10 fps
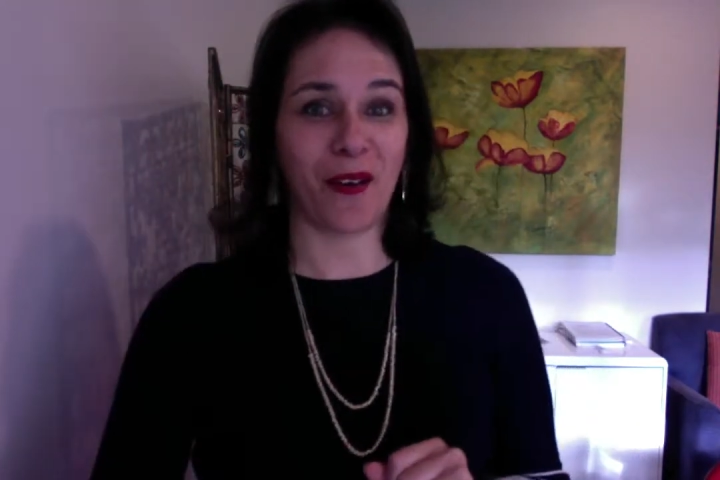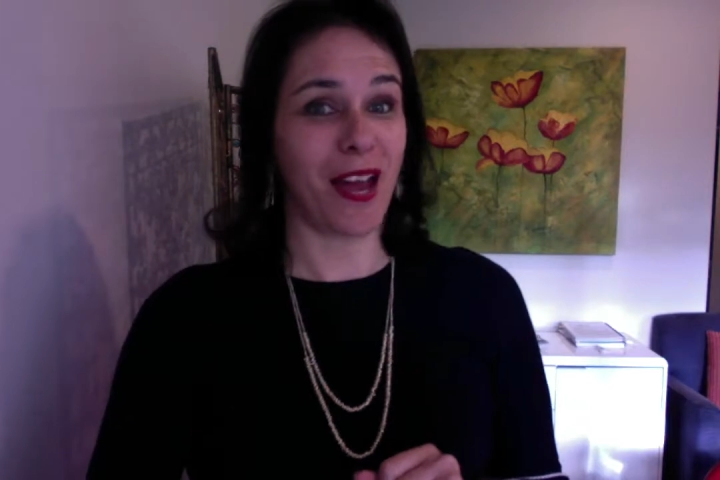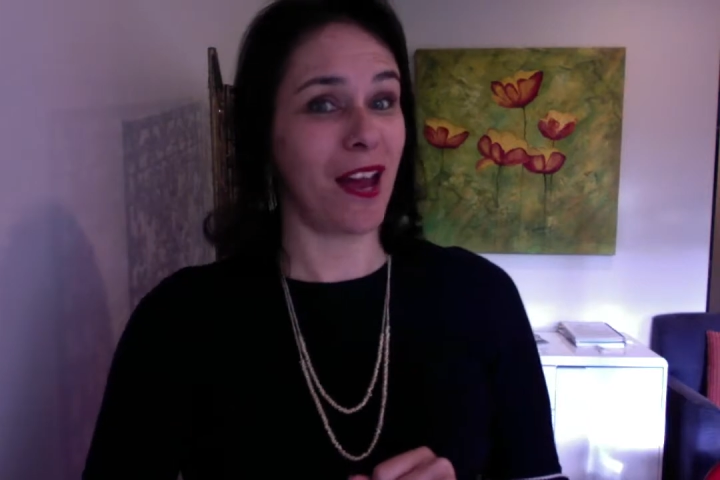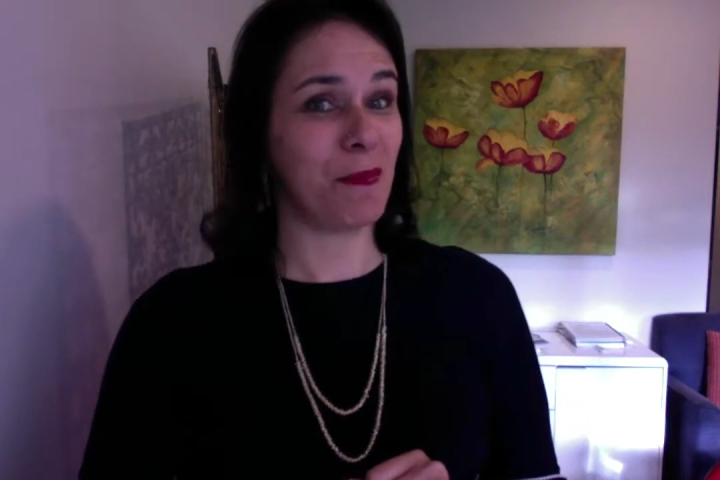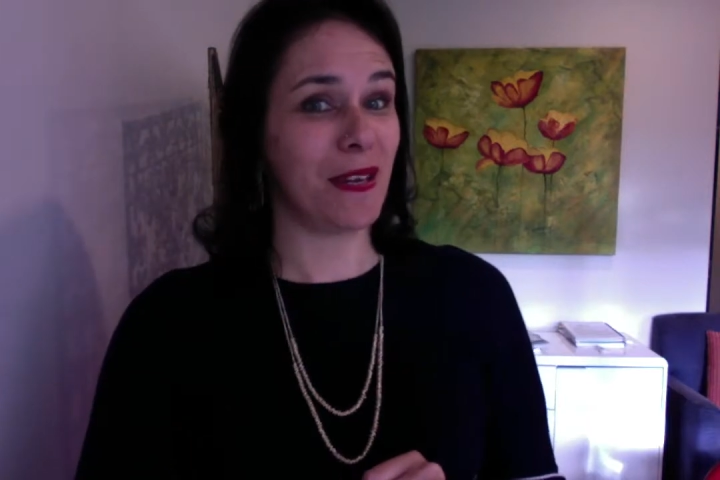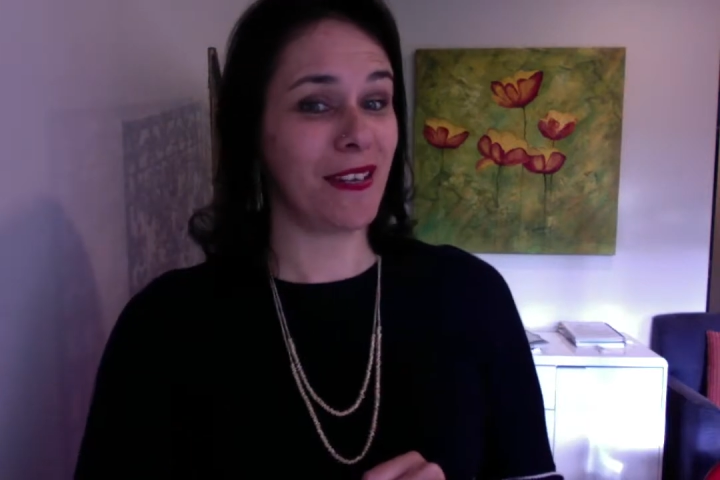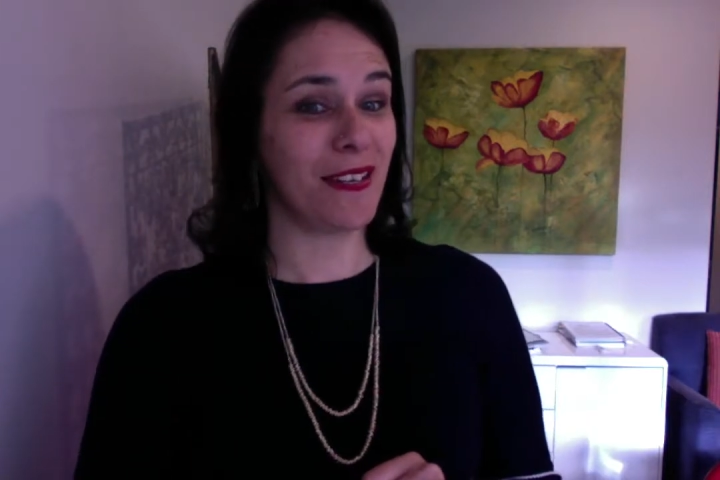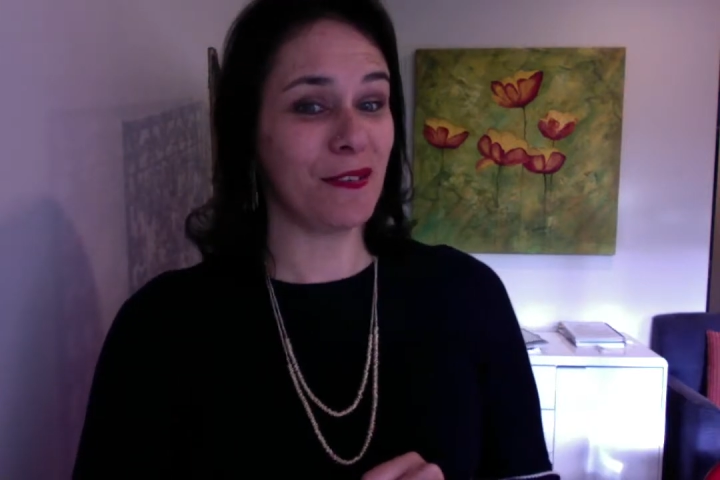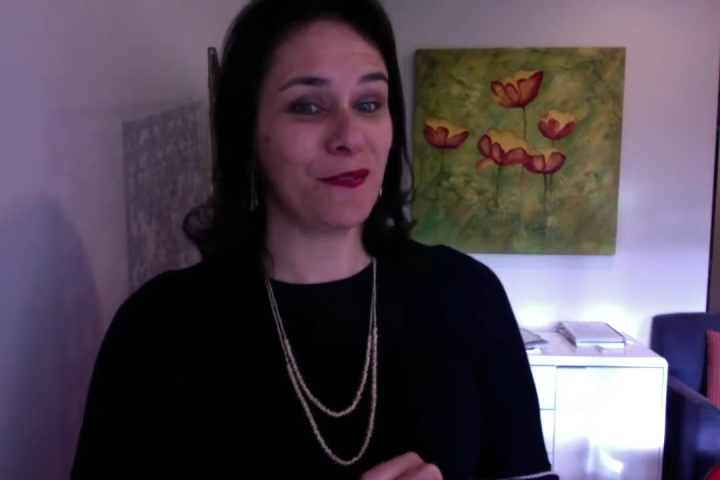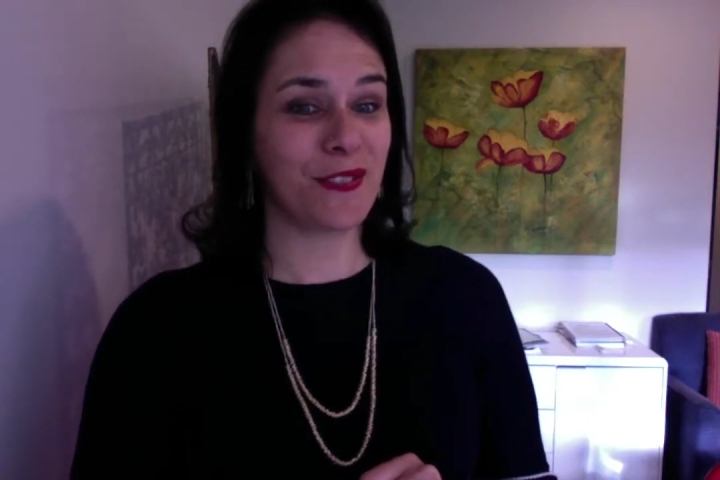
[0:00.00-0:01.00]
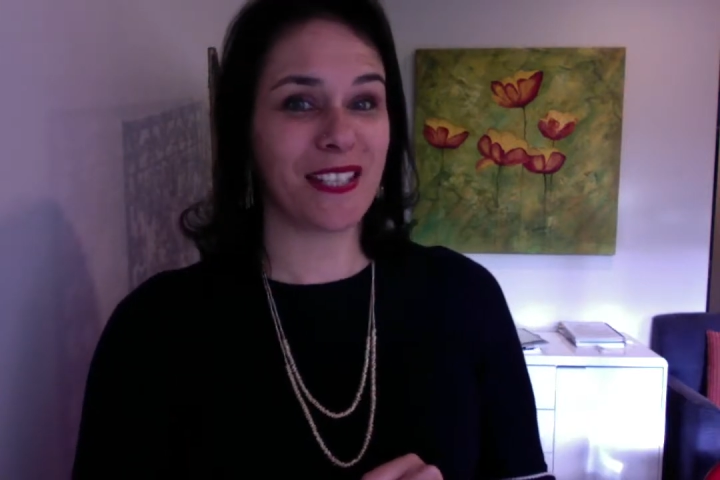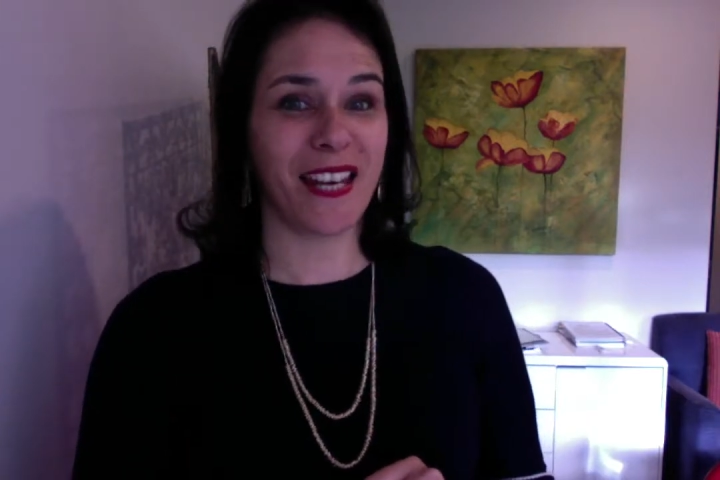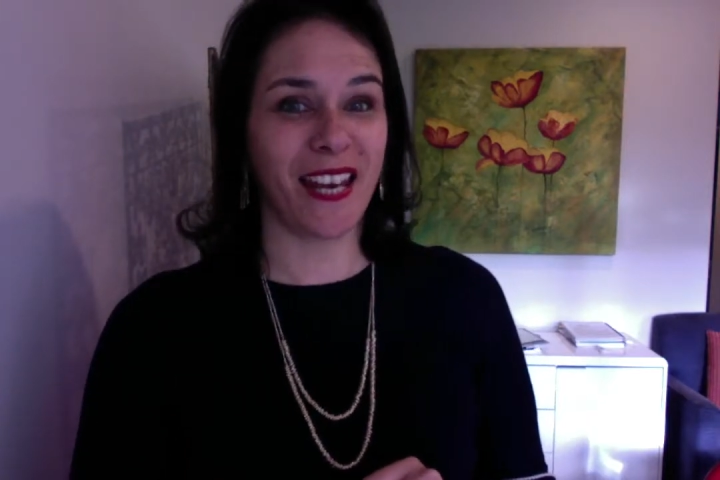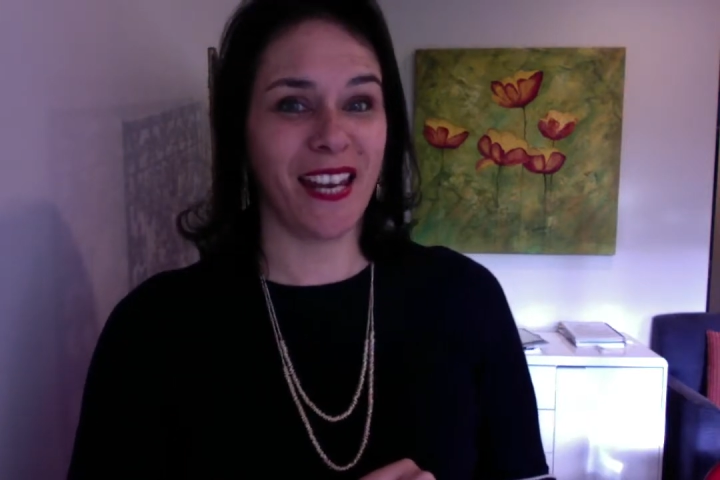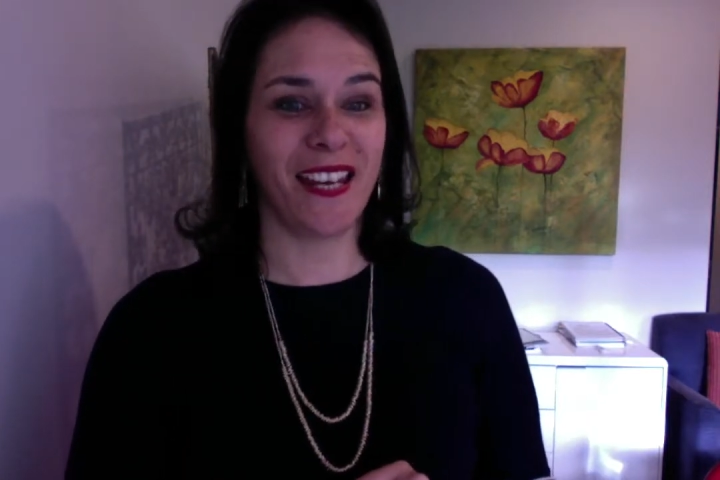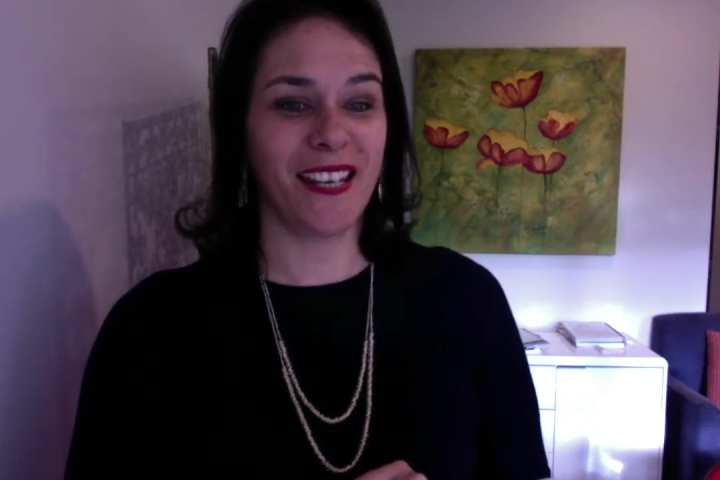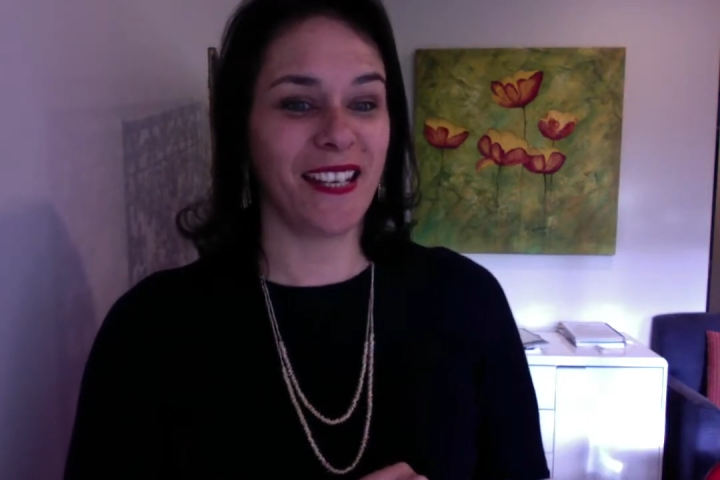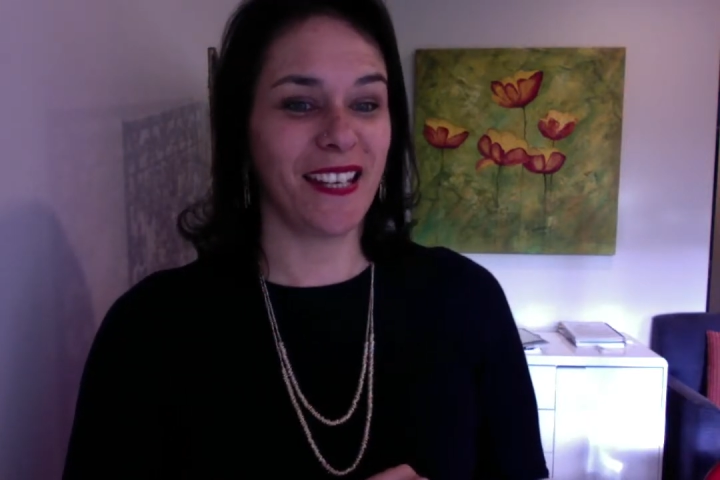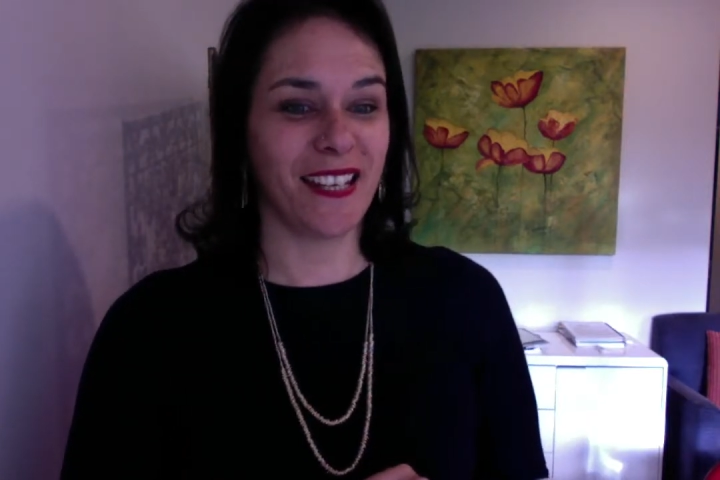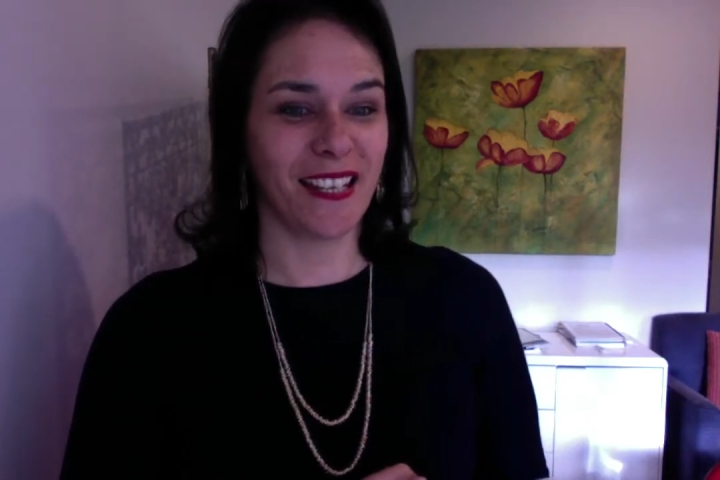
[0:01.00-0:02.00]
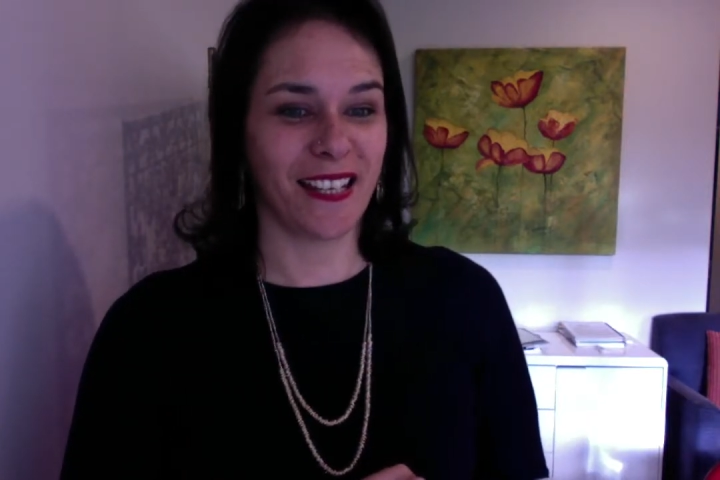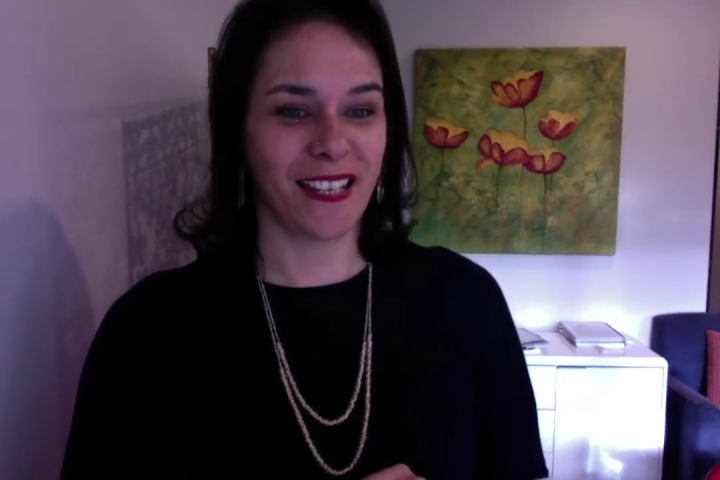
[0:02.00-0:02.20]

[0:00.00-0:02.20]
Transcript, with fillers: Happy gifting.